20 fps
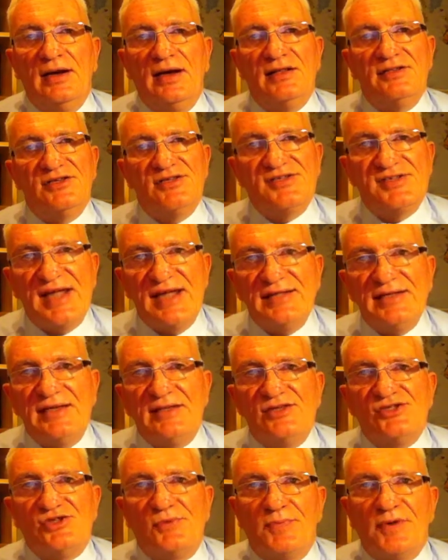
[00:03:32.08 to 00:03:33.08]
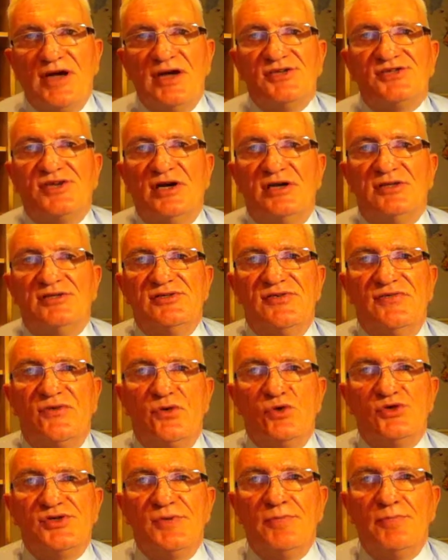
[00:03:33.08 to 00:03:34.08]
Understanding the supply side is of
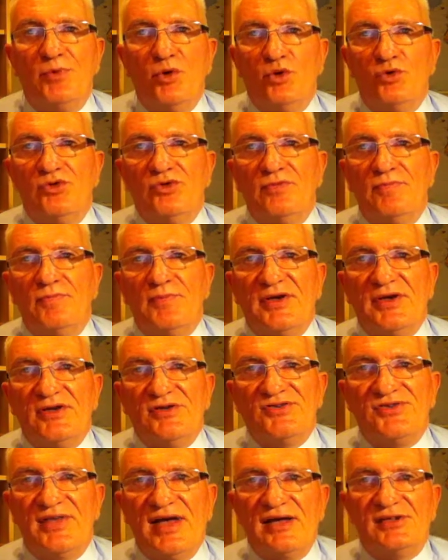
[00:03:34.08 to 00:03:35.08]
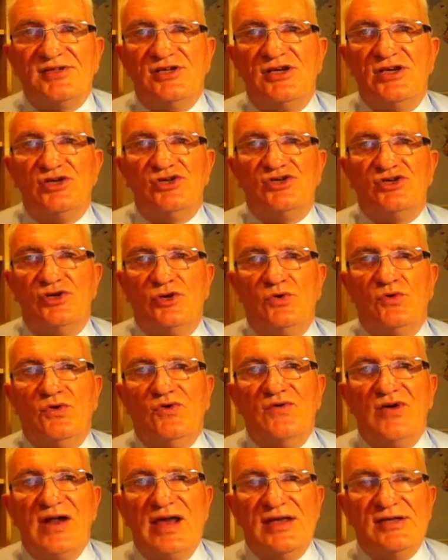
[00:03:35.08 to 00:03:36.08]
course important because that issue
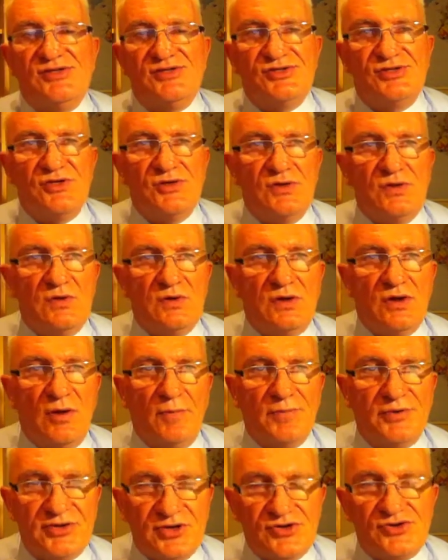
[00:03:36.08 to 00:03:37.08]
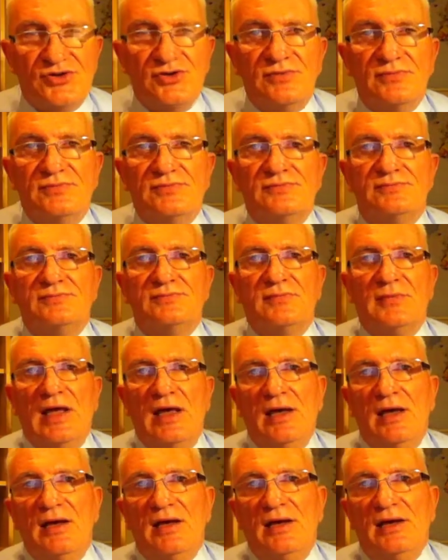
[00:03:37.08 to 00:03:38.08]
relates to competition.
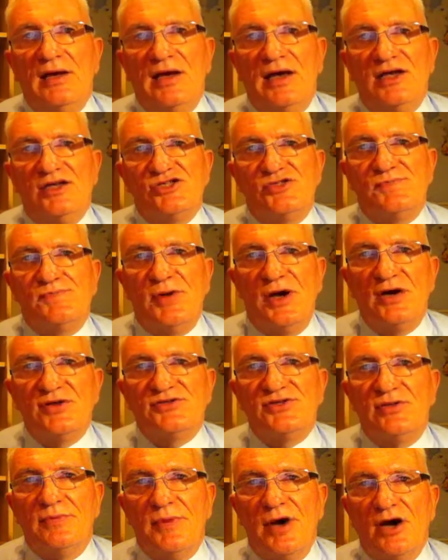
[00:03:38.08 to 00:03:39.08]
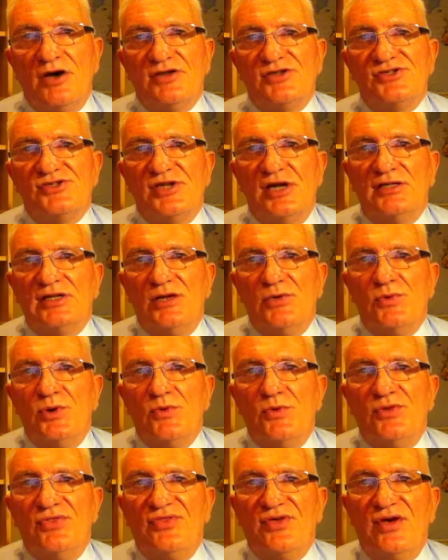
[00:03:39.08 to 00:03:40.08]
As part of the market study, we
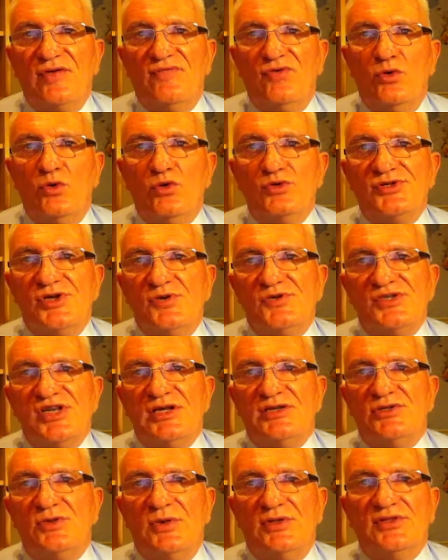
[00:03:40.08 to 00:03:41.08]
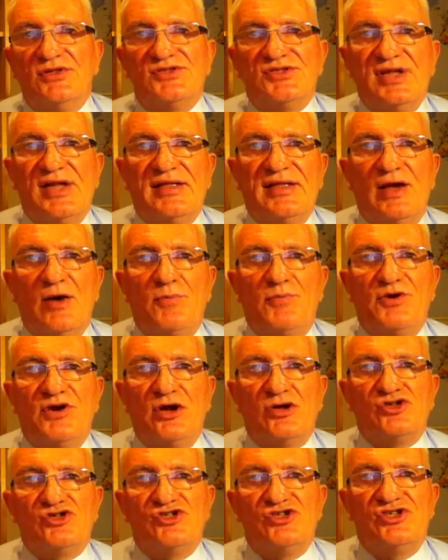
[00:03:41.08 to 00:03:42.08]
would therefore also seek to understand how
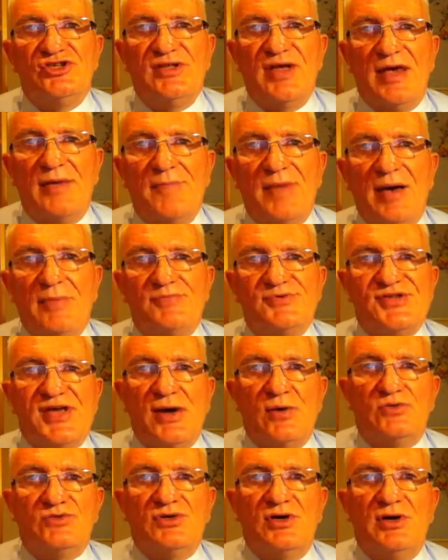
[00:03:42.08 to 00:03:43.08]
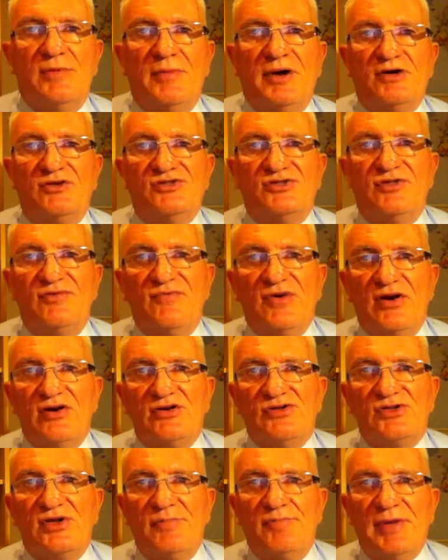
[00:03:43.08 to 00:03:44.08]
production today maps out amongst the
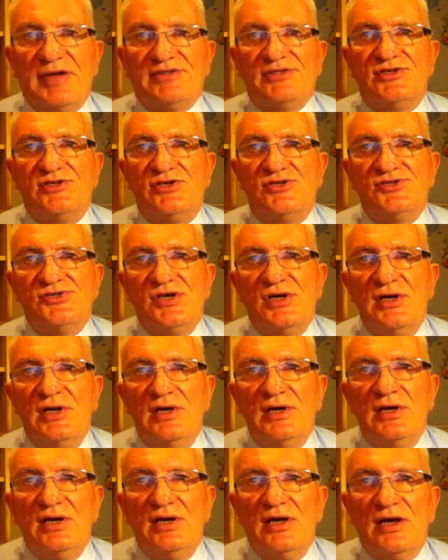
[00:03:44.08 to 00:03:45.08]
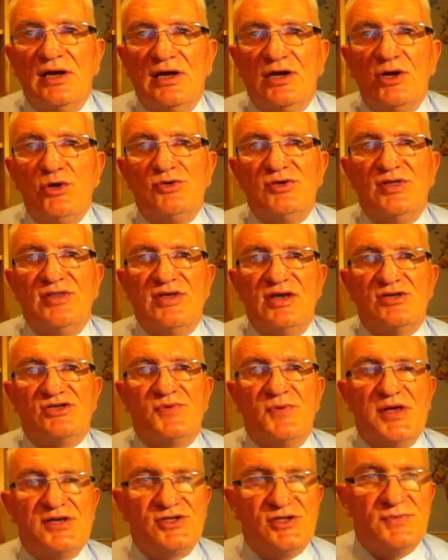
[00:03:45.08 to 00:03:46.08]
various competitors, including the
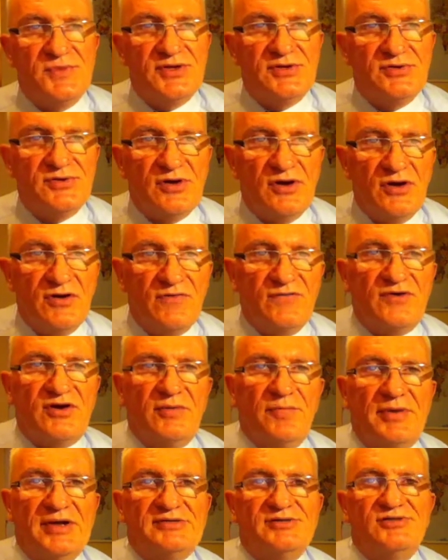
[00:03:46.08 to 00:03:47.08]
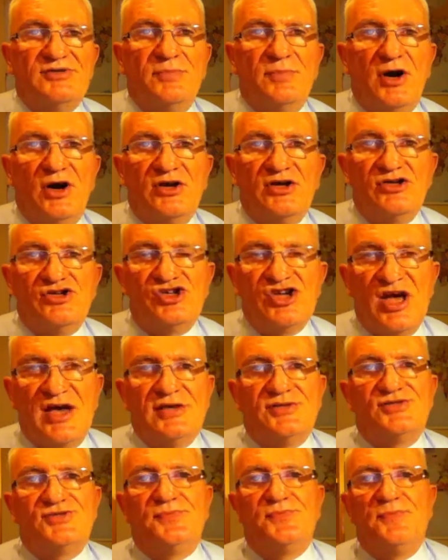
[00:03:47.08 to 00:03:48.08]
assessment of competitor market
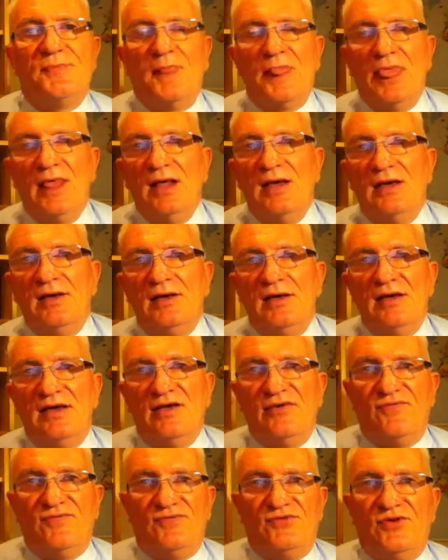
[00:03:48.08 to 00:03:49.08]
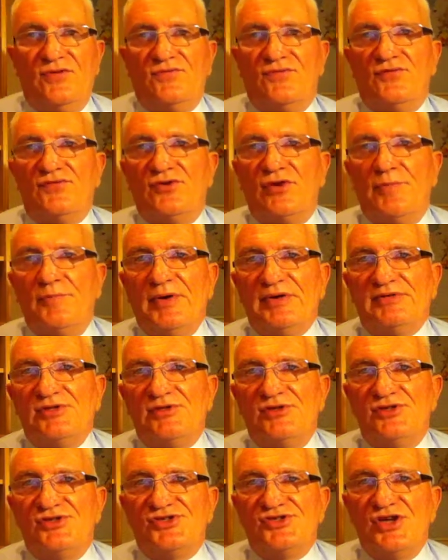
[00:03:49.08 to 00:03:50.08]
shares. If different
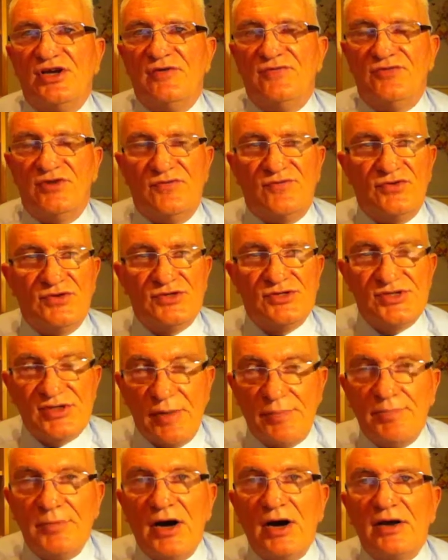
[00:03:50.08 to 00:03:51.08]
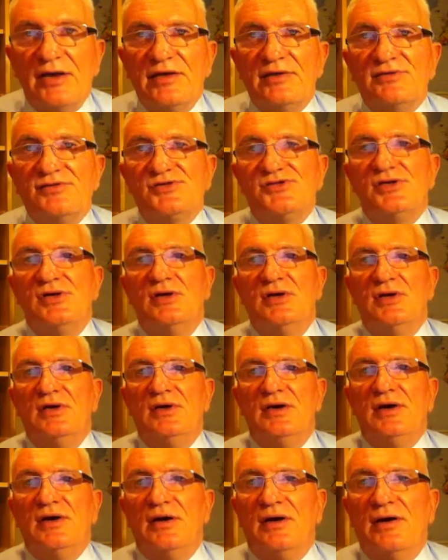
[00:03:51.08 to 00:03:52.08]
competitors serve different sub-markets
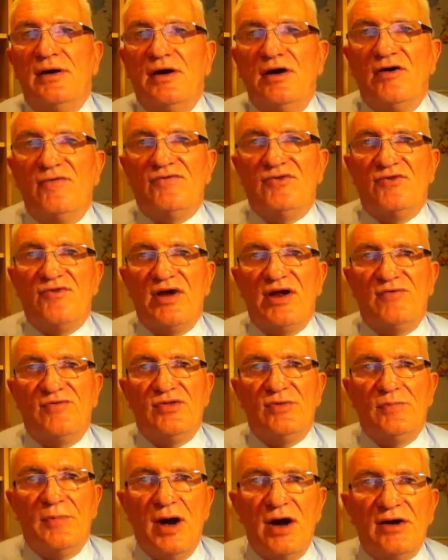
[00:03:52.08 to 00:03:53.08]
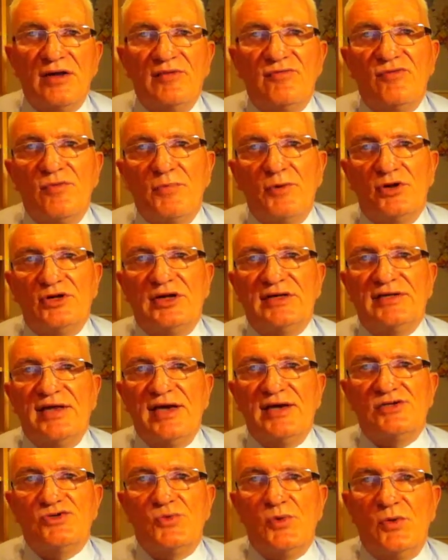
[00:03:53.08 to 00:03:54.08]
of the relevant market for product
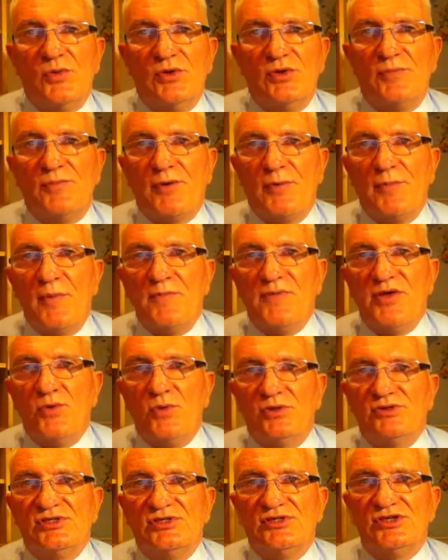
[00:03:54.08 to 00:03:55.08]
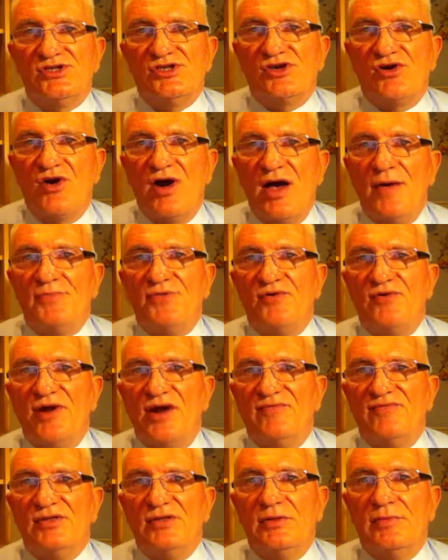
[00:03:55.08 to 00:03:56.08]
X, we would probably want to describe the
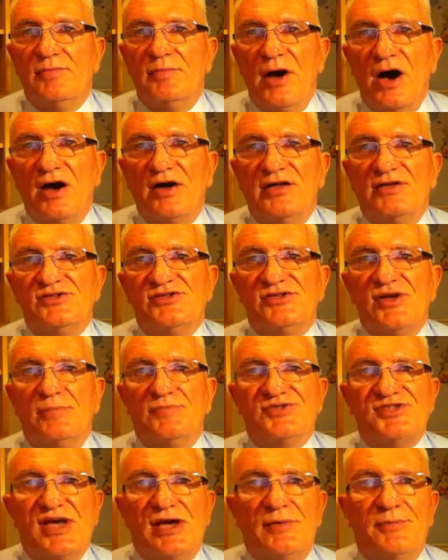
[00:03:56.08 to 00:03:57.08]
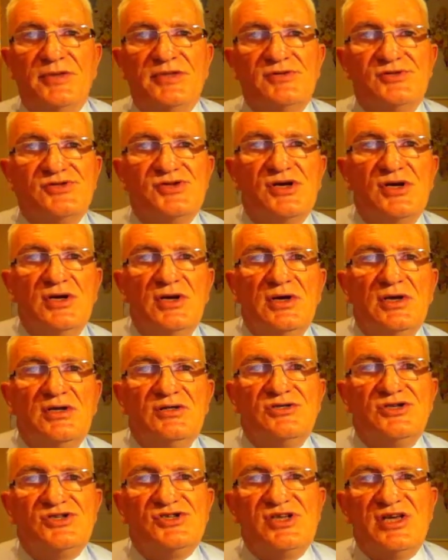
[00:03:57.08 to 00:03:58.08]
relevant market sub-segments
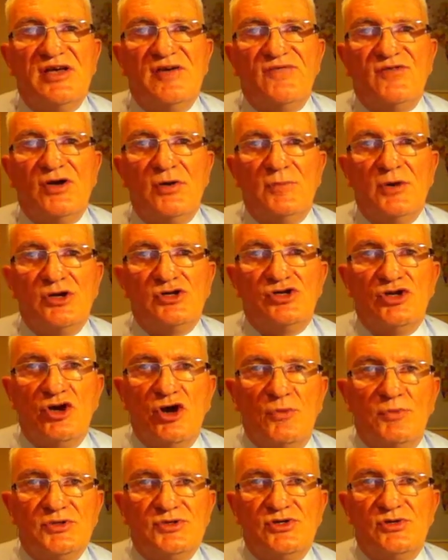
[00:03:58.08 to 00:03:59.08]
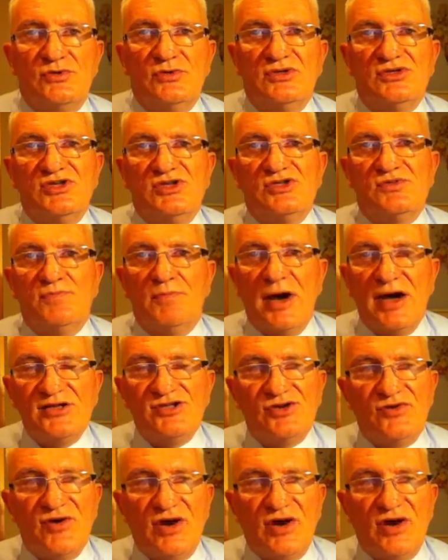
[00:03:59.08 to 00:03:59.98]
to see if commercial opportunities might